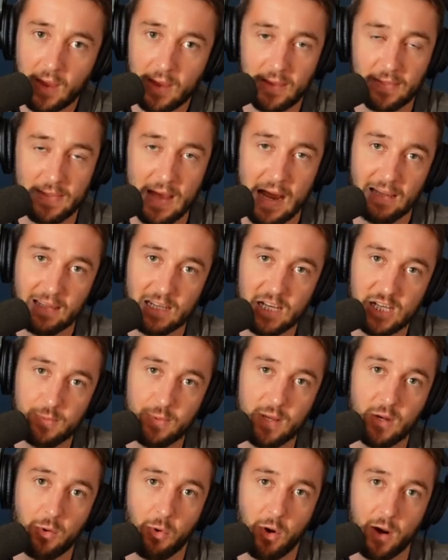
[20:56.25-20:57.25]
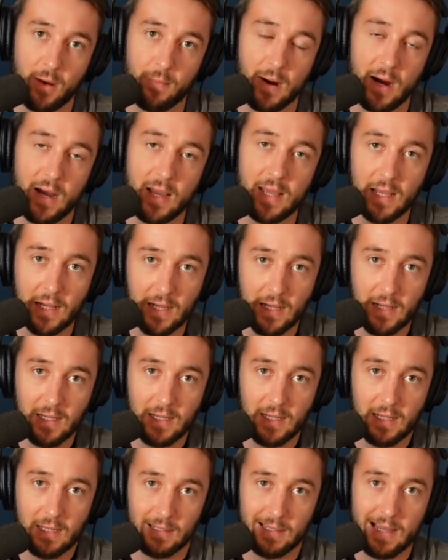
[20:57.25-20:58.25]
that leads me to one of my
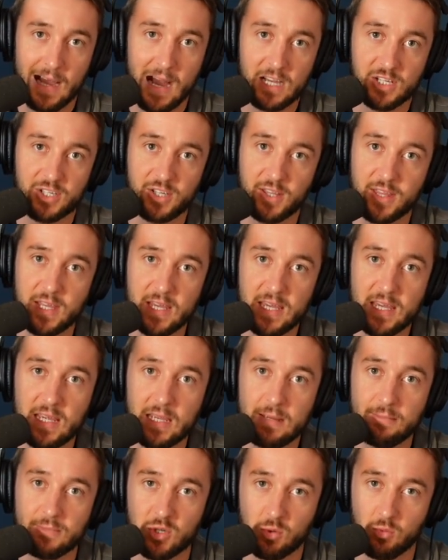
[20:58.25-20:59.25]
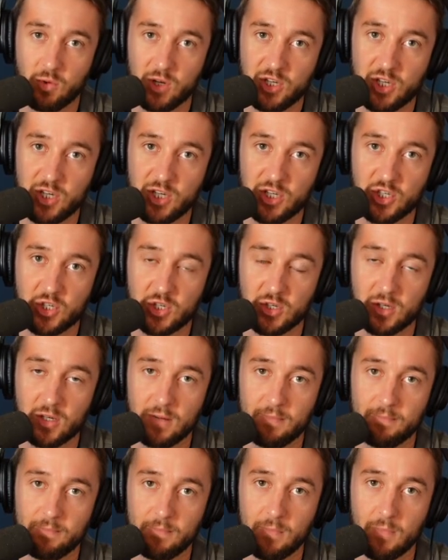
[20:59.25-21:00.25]
last themes, which is,
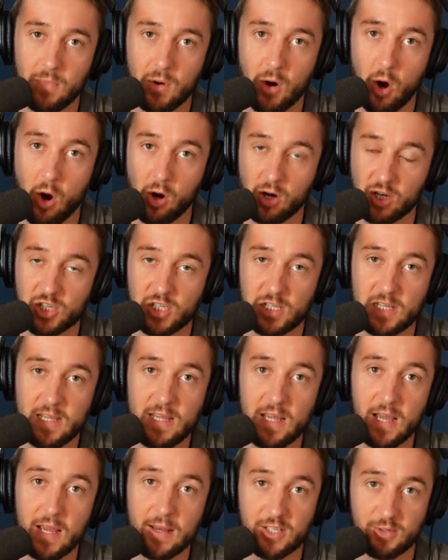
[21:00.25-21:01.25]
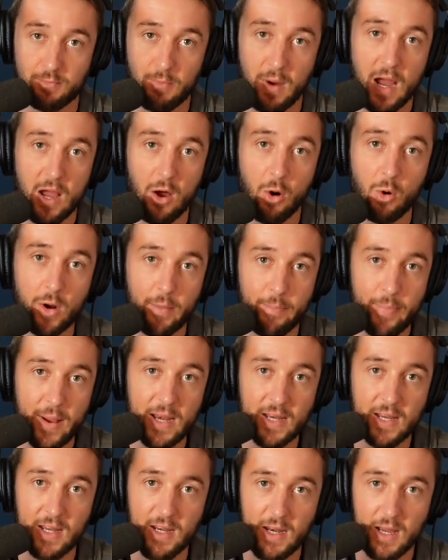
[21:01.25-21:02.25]
honestly, it's my own
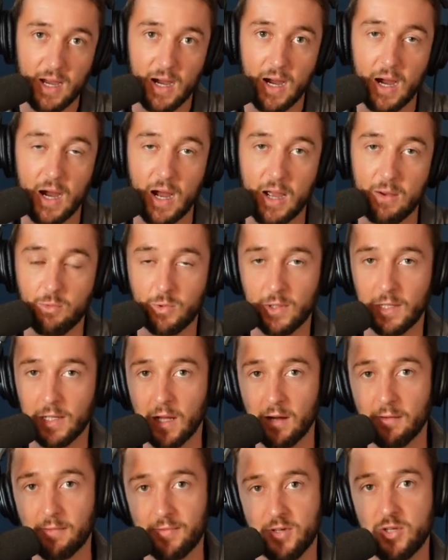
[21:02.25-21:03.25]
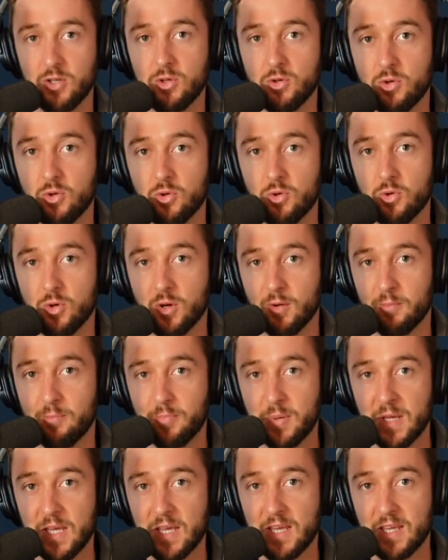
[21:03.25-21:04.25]
opinion. I would love to
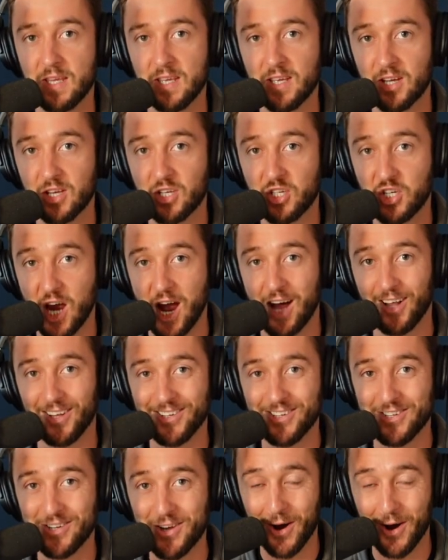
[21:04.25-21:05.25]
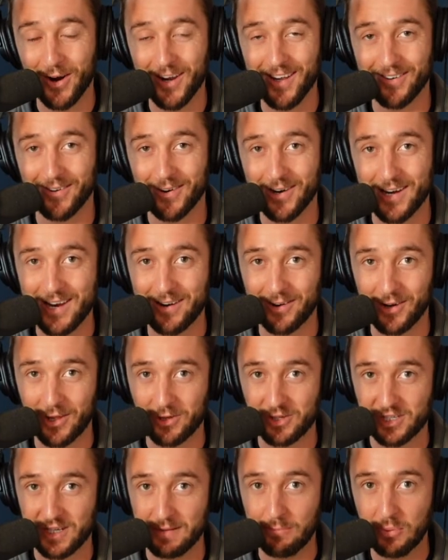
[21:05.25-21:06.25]
be challenged it or to hear
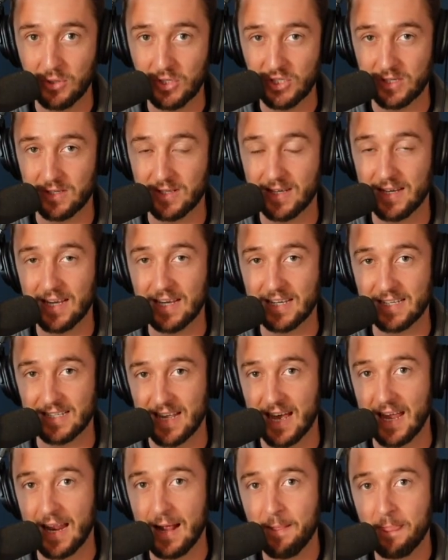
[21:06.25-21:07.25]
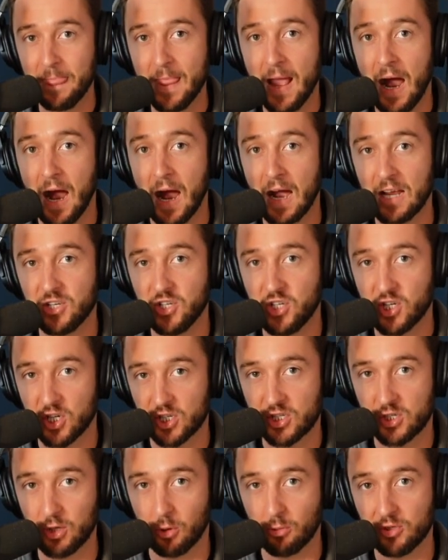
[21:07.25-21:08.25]
others' inputs, is that I
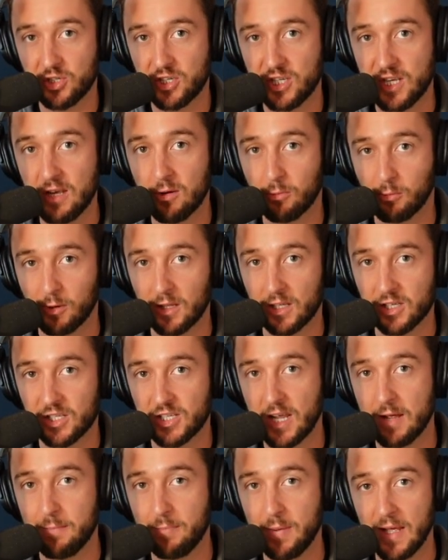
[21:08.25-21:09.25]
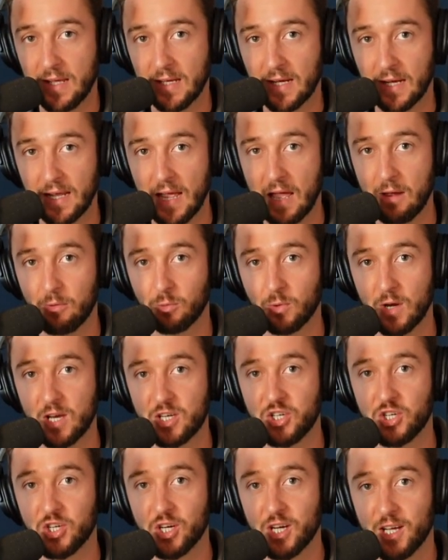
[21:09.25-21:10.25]
just don't see real estate being a
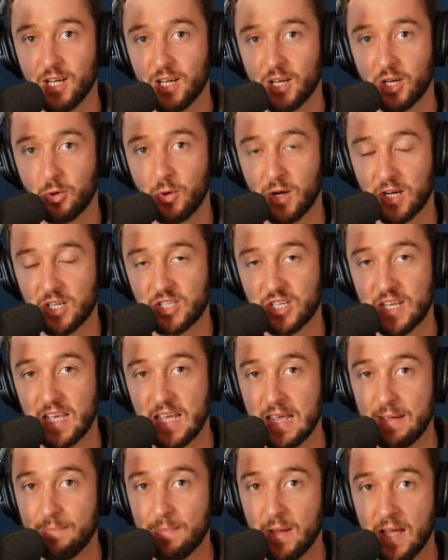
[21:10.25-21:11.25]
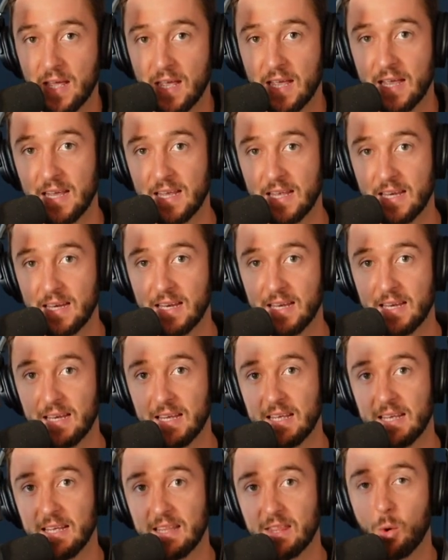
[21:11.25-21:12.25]
get-rich-quick scheme in
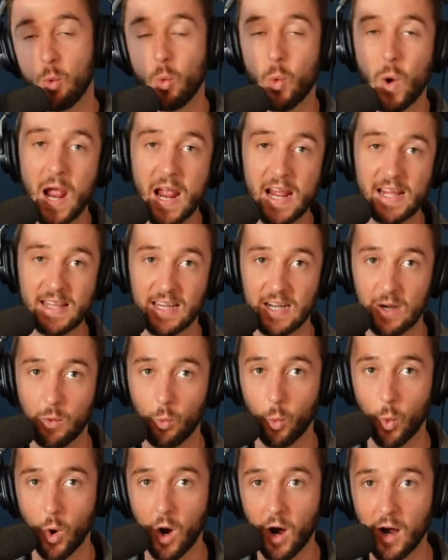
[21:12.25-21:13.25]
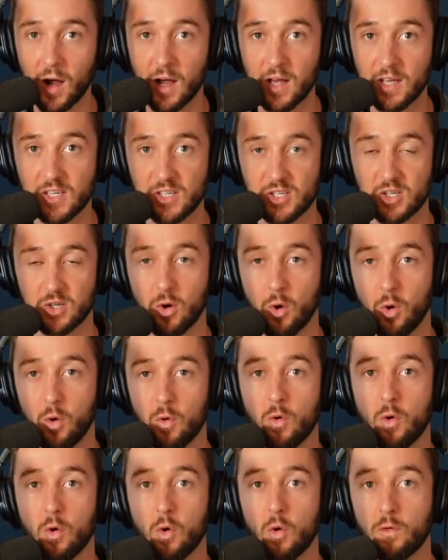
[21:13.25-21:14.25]
the way that it was
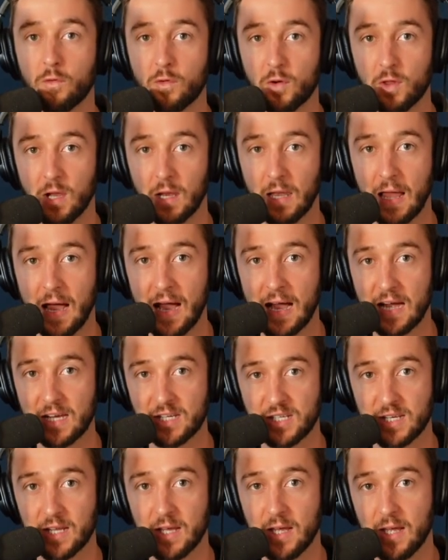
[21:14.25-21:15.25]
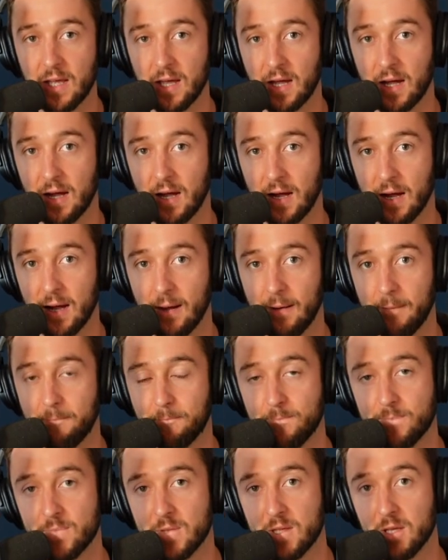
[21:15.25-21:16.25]
over the last 5
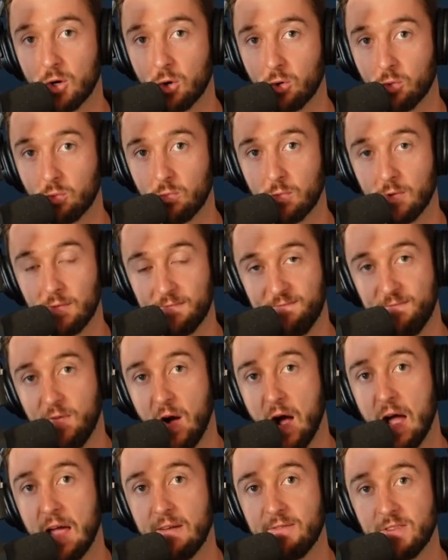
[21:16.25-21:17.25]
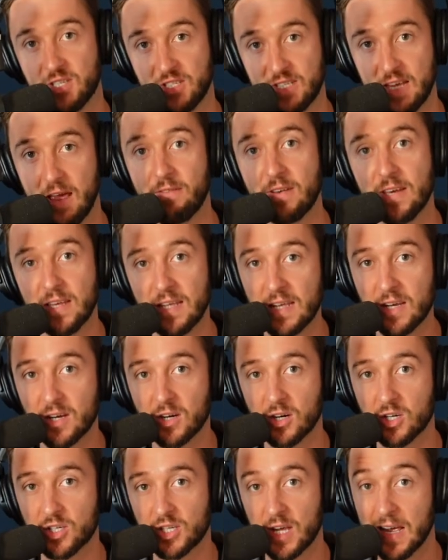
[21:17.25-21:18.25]
to 7
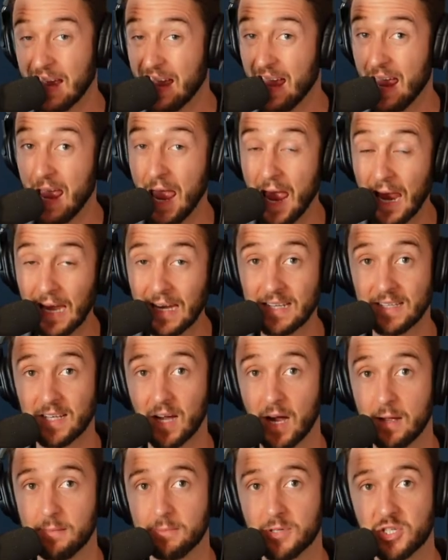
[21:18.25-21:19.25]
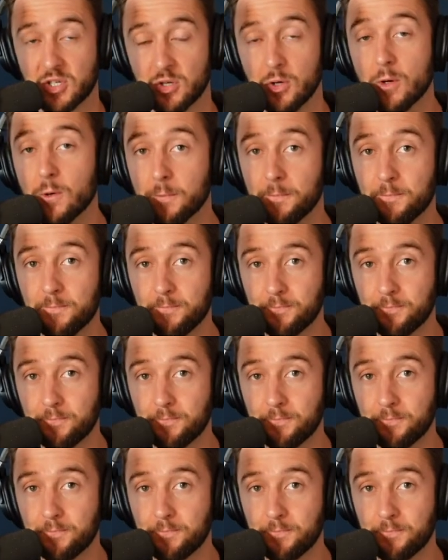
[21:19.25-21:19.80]
years anytime soon.